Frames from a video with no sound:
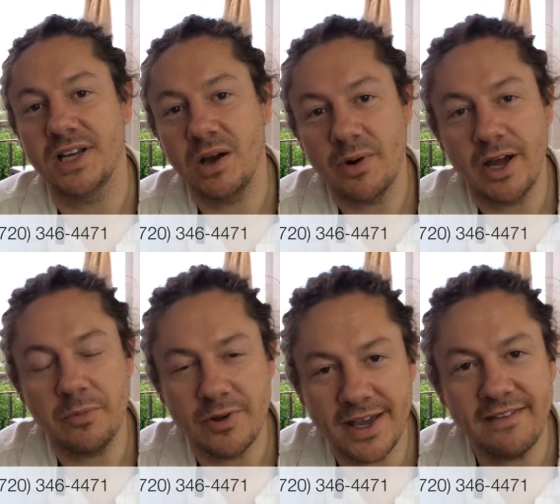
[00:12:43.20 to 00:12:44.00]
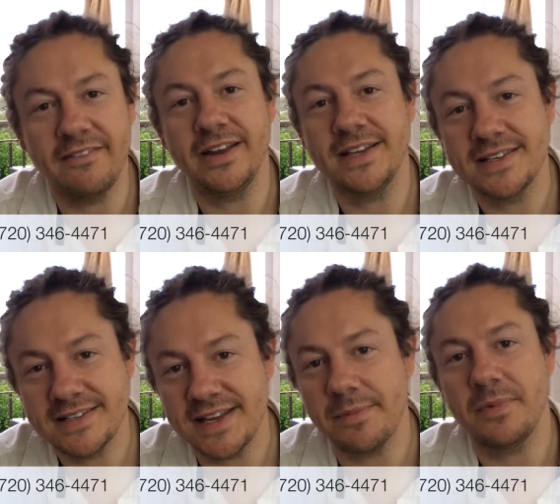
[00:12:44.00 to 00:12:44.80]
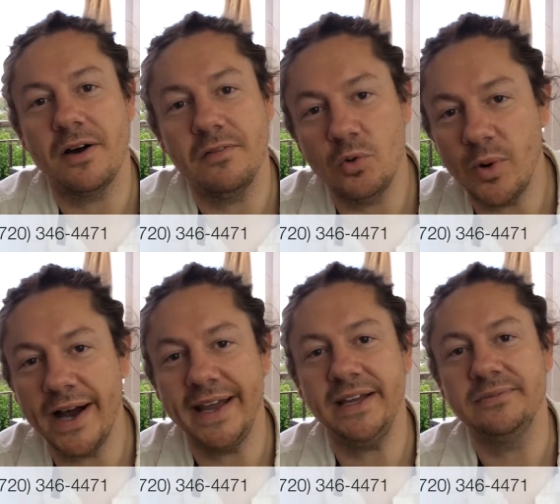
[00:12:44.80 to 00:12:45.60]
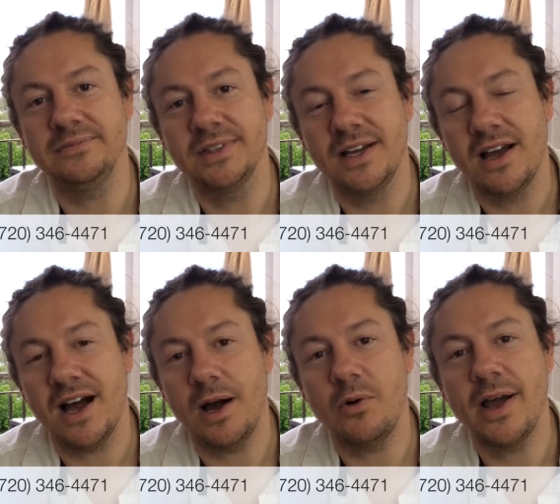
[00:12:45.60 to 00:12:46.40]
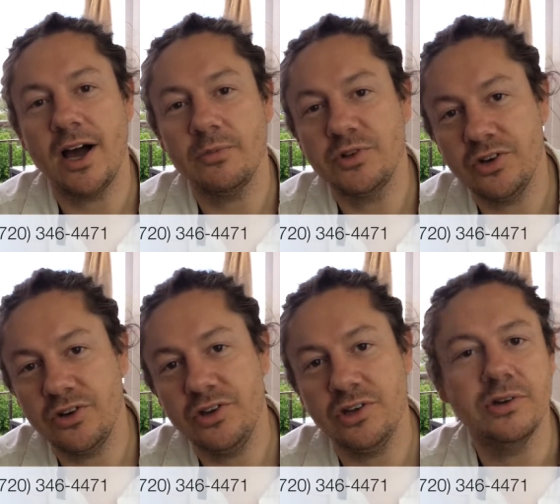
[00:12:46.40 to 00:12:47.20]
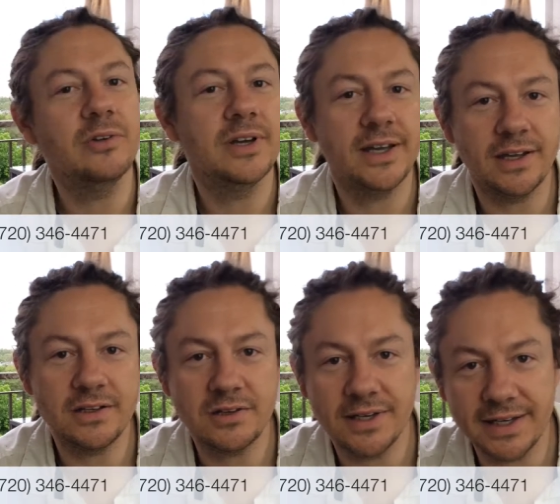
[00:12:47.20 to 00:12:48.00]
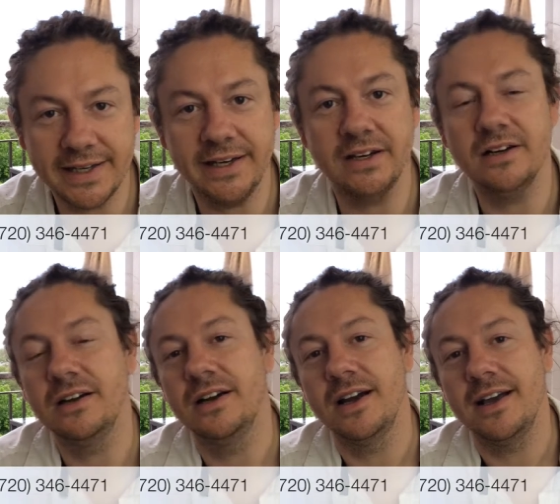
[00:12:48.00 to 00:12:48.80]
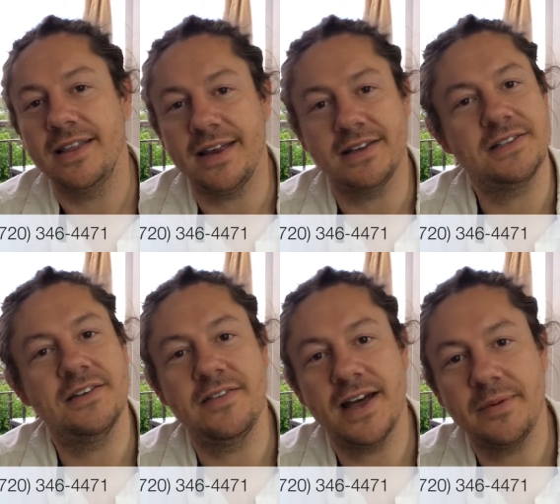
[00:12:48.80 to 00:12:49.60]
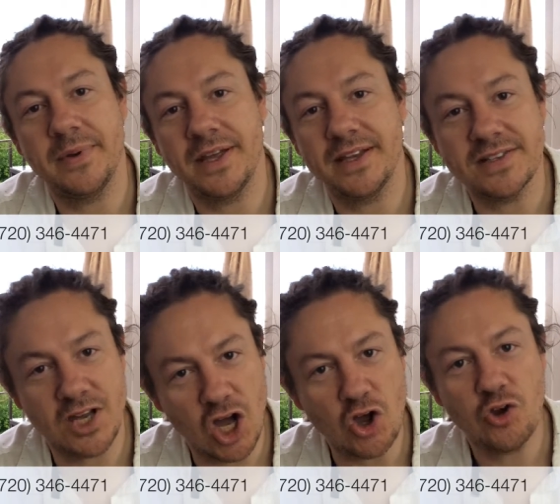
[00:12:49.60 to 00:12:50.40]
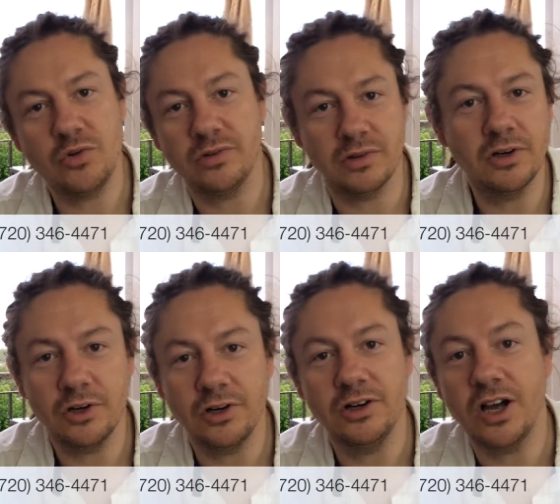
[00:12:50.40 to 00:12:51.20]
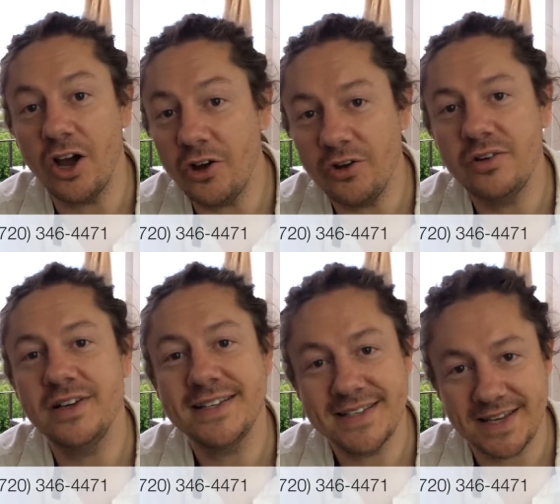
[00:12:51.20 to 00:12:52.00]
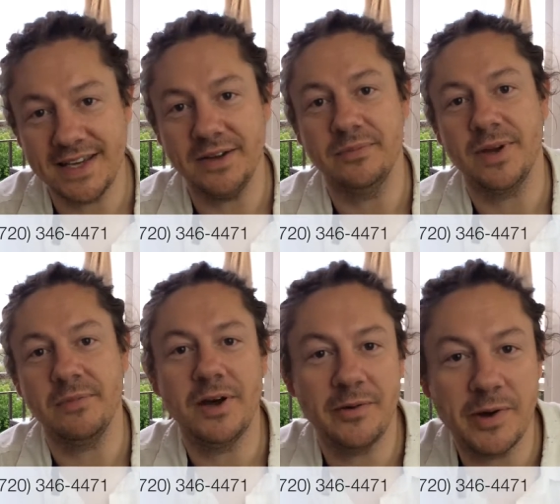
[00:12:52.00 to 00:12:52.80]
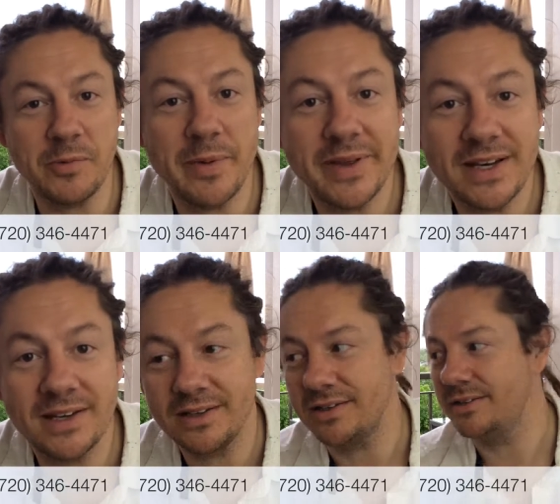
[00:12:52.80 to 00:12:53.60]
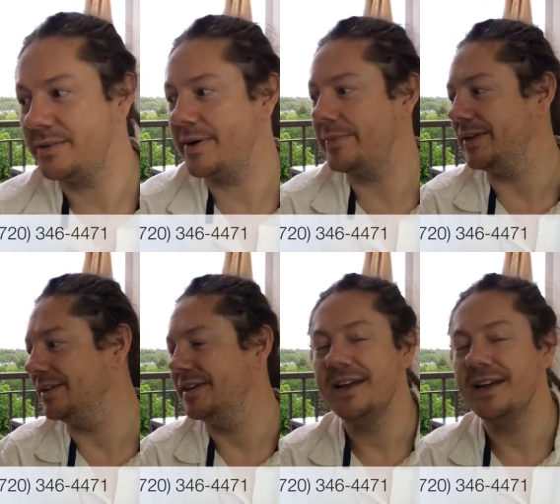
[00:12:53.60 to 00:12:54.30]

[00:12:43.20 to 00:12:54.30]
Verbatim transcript: I will help you every step of the way. I will help turn you into a leader that is developing his own or her own team. And by the way, women, women.